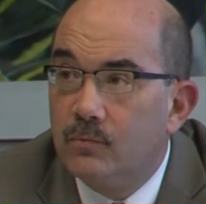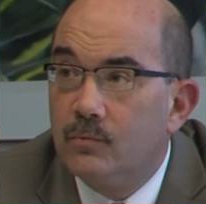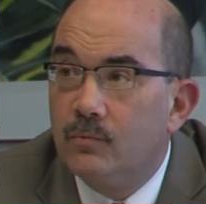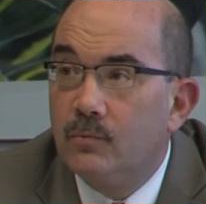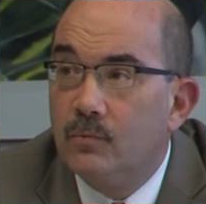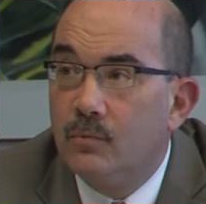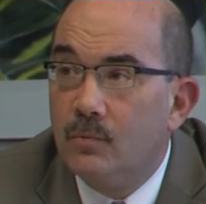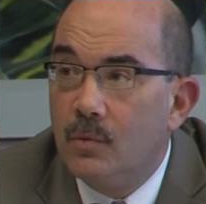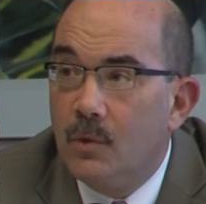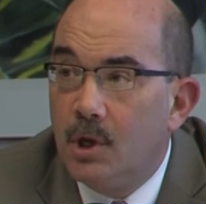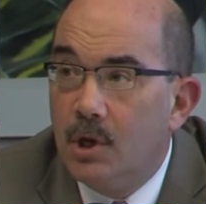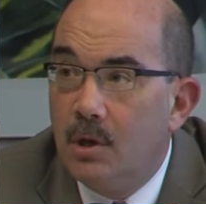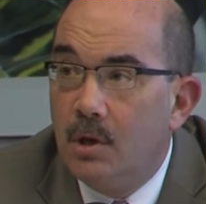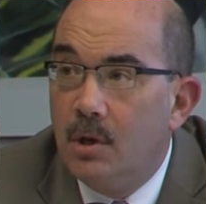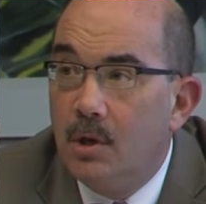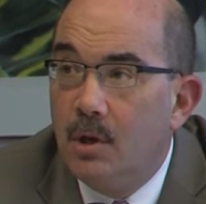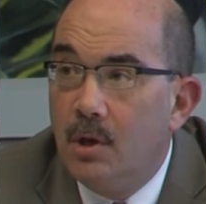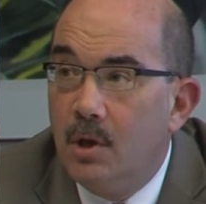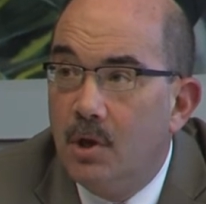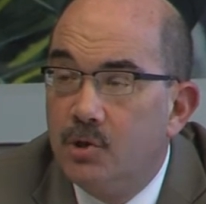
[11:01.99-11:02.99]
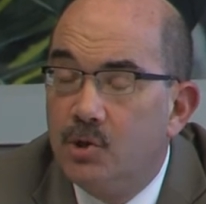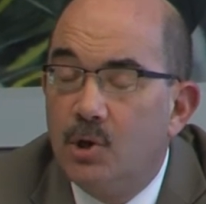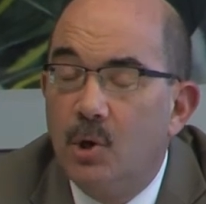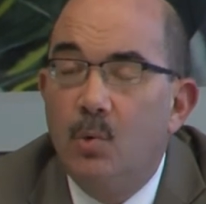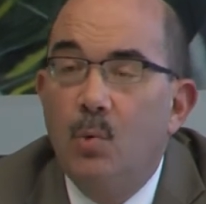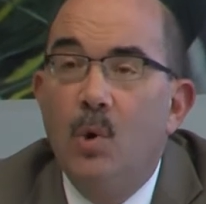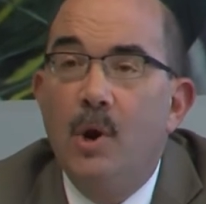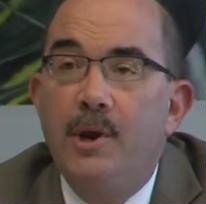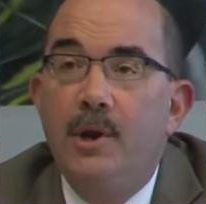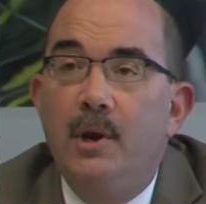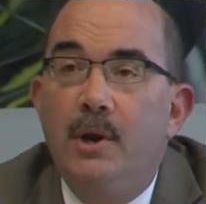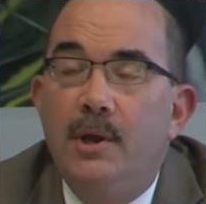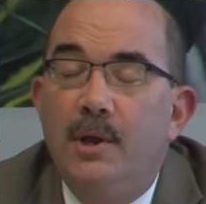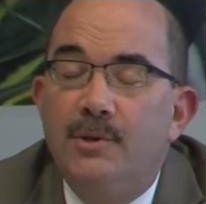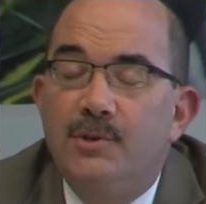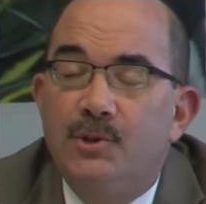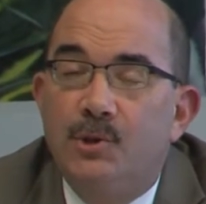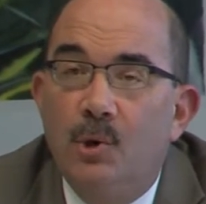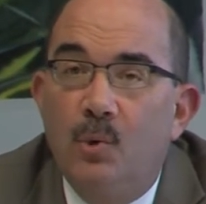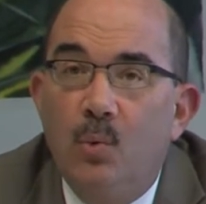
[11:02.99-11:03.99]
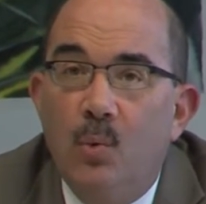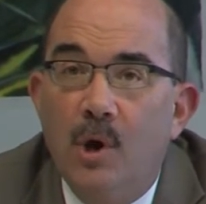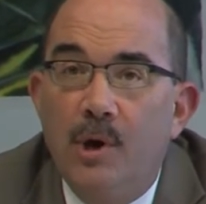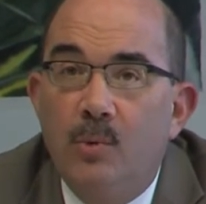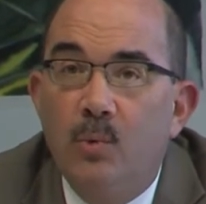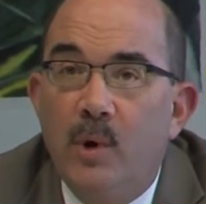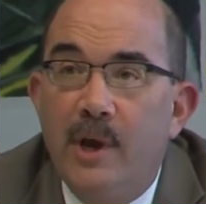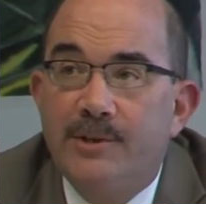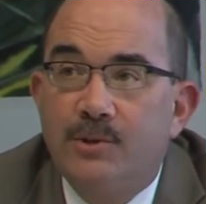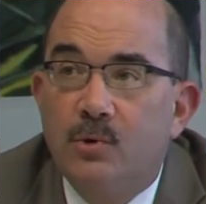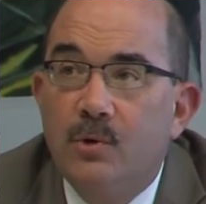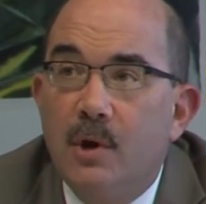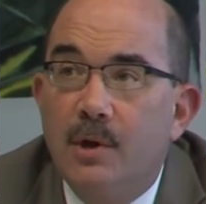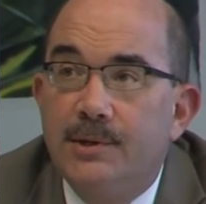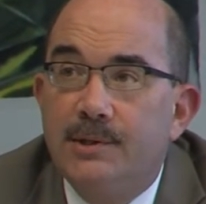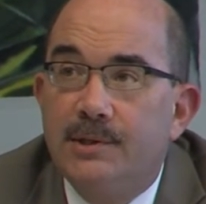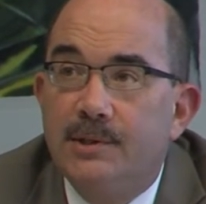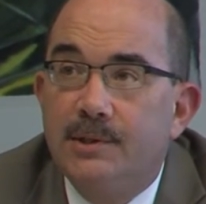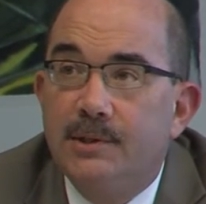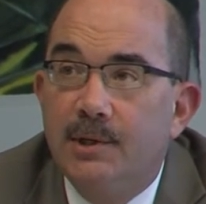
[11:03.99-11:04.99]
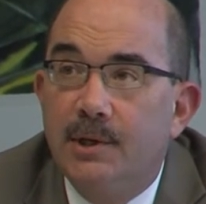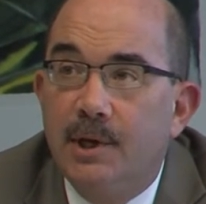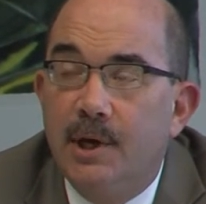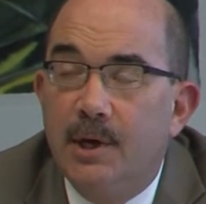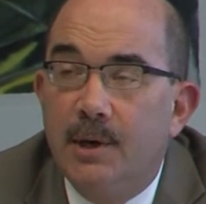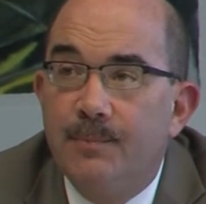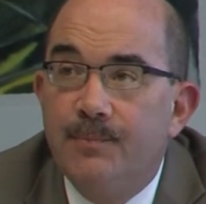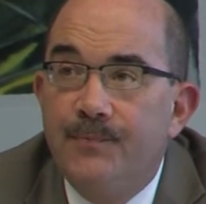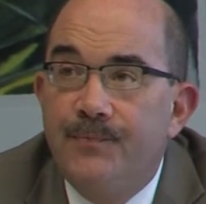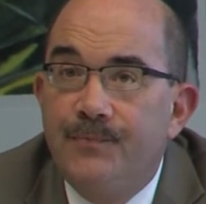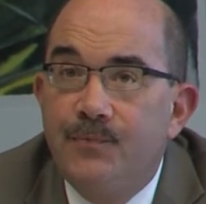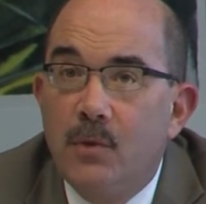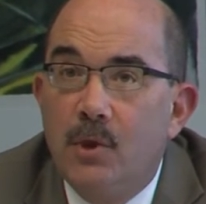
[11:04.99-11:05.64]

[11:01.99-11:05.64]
um, So what, so what restaurants um,